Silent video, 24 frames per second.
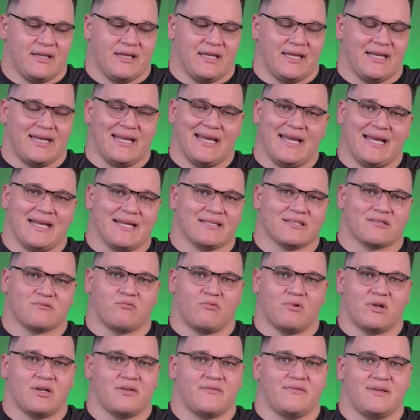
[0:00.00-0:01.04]
enhance
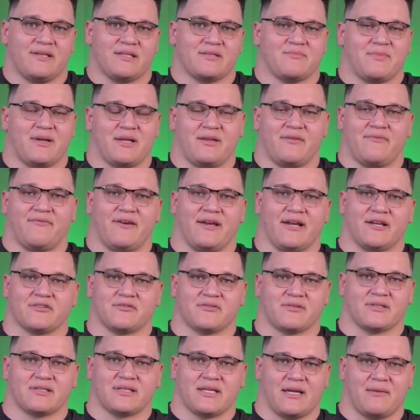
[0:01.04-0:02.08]
one of these
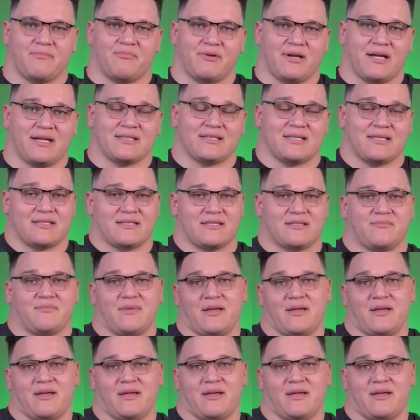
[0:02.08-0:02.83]
manufacturing type processes.